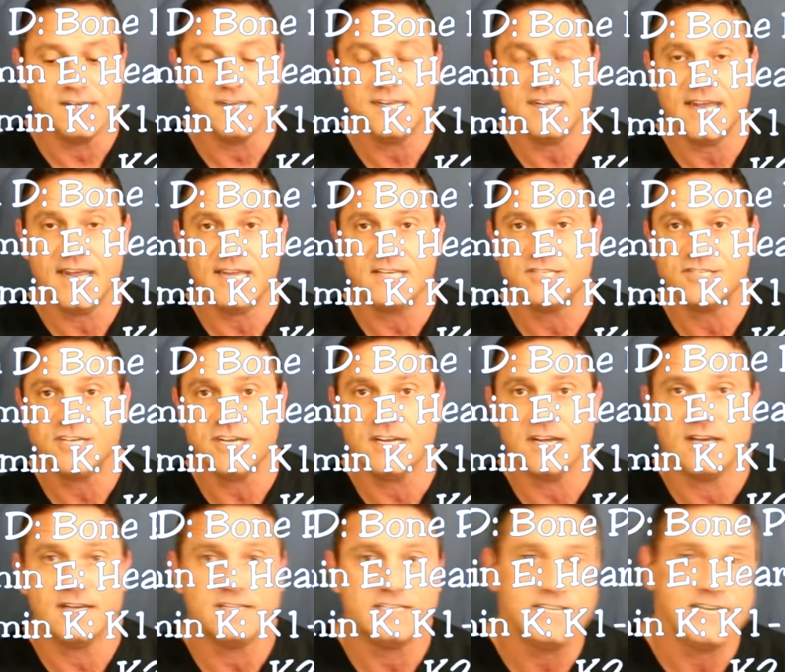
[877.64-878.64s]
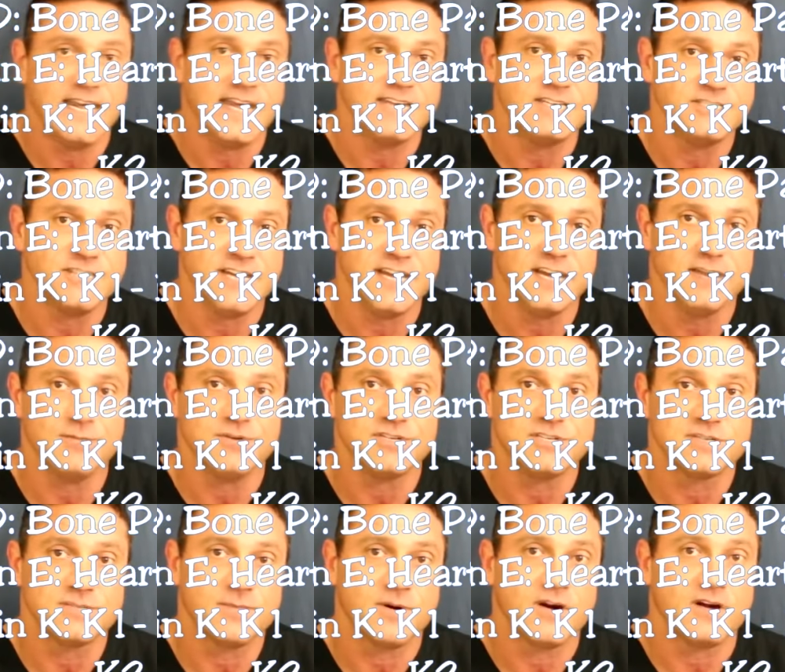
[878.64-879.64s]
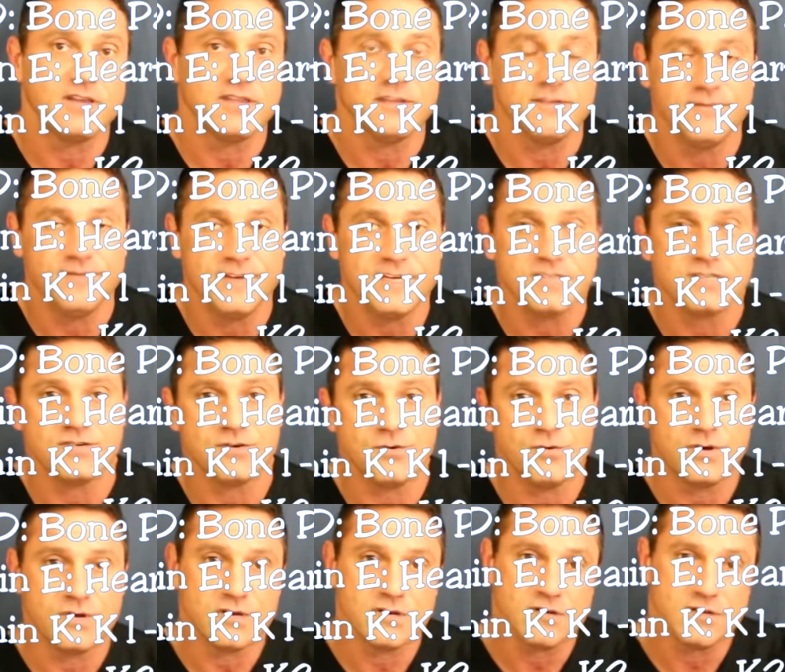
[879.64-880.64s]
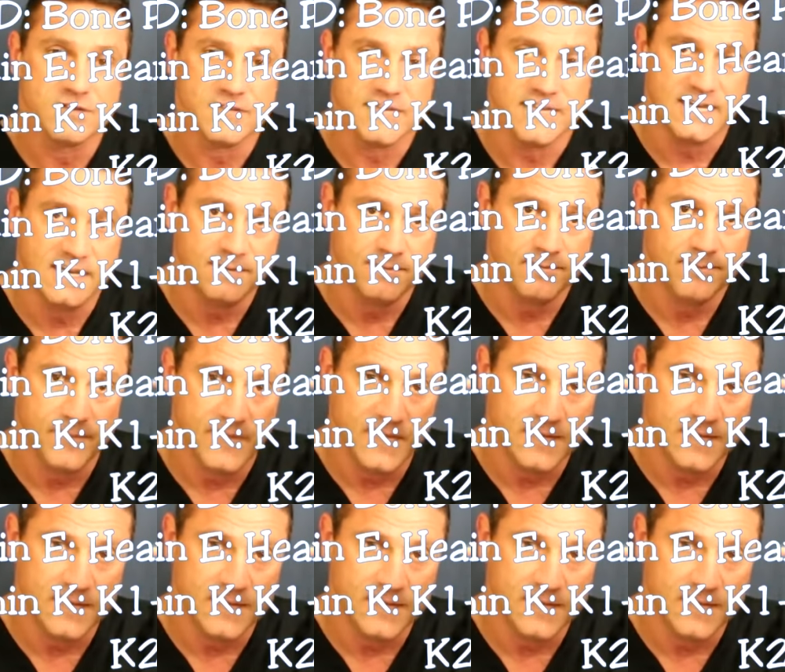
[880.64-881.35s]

DHA, DHA which is part of the fish oil, e,